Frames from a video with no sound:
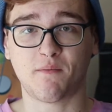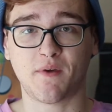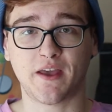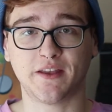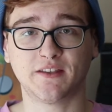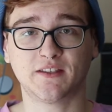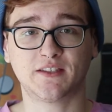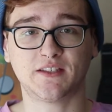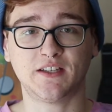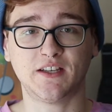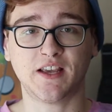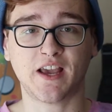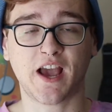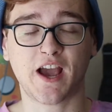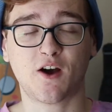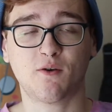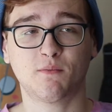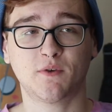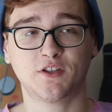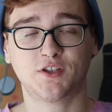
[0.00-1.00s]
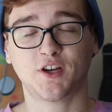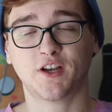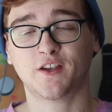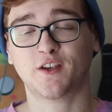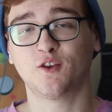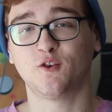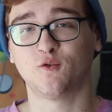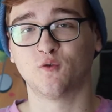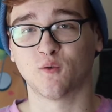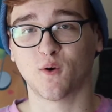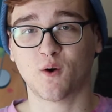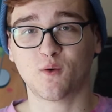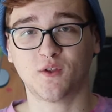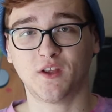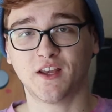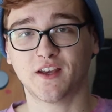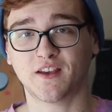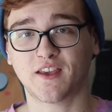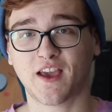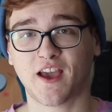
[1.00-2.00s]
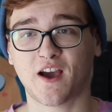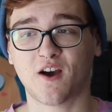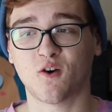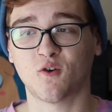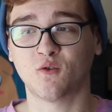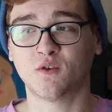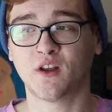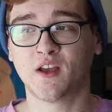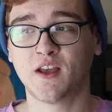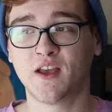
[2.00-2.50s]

and see how much I can grow the account